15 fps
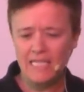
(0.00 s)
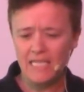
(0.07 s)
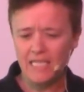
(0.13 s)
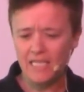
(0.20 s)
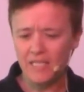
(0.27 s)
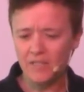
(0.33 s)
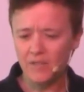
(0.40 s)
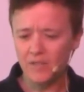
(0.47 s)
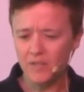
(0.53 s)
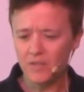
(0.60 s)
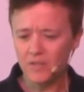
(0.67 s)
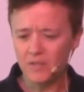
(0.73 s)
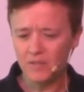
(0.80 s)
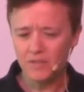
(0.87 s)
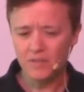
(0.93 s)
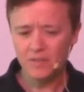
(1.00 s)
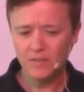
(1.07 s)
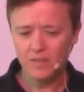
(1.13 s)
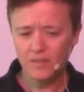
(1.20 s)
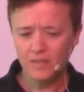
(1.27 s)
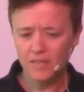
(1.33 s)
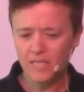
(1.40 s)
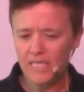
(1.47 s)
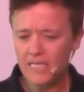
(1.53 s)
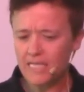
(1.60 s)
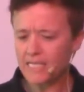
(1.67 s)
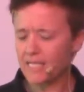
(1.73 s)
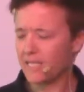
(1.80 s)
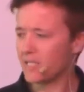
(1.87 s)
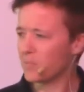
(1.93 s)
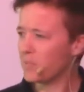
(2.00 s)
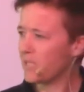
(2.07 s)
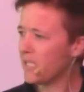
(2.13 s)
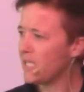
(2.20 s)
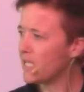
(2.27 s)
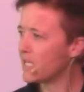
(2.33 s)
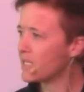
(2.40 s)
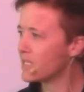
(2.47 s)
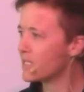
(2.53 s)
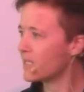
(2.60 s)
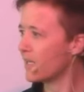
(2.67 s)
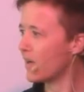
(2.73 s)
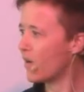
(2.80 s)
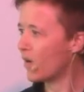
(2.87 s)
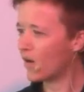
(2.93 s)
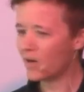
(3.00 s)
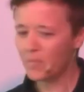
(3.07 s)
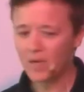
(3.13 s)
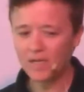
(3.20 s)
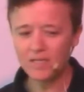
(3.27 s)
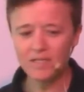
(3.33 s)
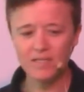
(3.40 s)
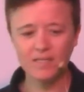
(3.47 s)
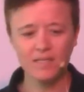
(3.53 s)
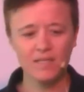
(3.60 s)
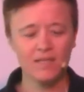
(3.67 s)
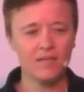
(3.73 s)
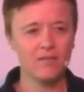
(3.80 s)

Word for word: and things that deplete us, that harm us